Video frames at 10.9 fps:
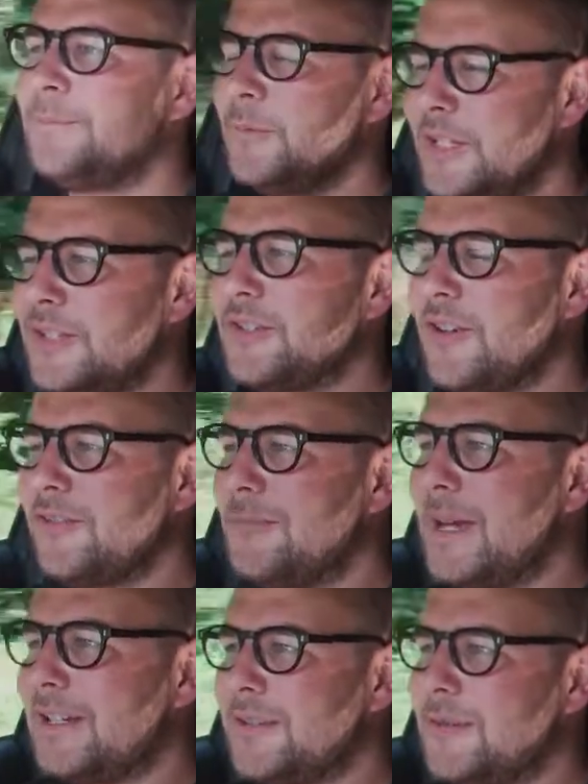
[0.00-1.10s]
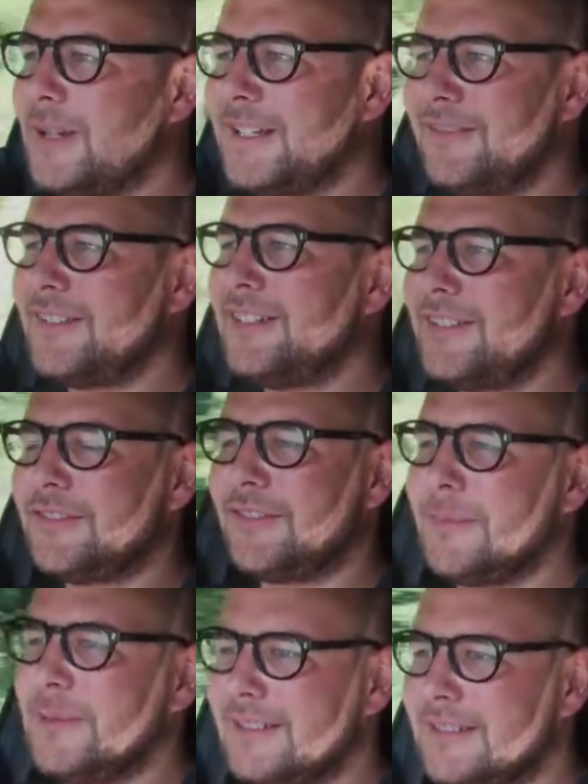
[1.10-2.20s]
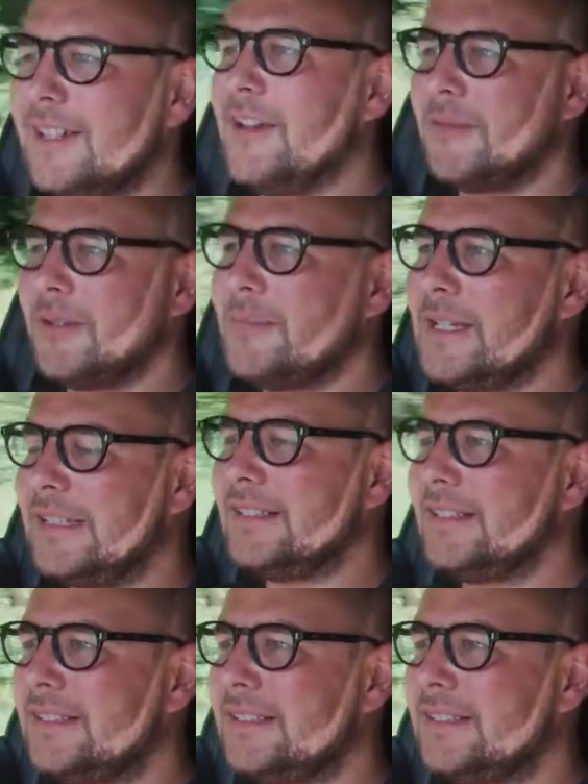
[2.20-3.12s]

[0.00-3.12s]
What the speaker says: when you drive a manual one, it does feel a bit slow and it